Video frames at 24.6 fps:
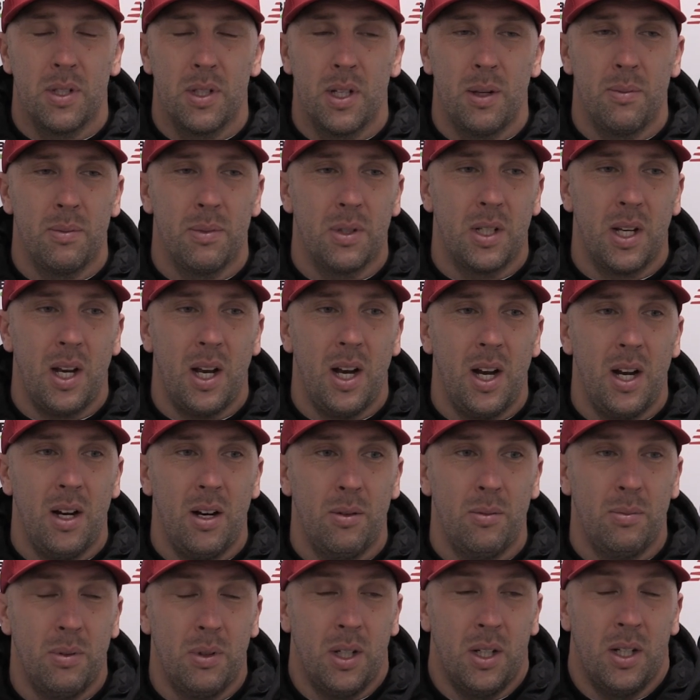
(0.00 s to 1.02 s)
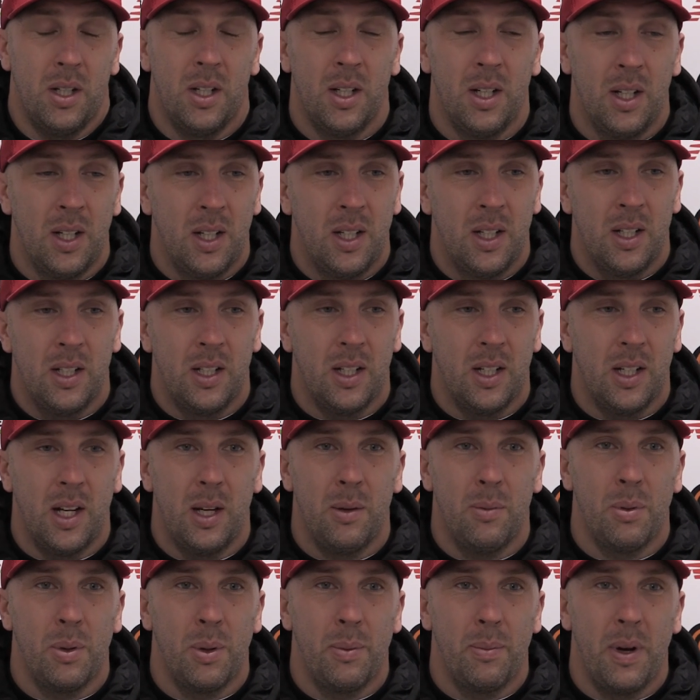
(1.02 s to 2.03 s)
same as Cal, but you're
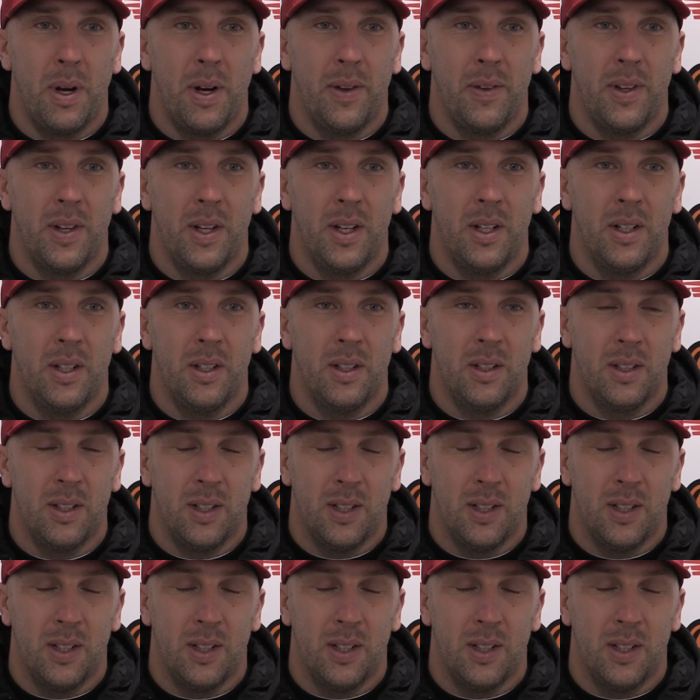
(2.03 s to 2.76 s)
keeping him out there.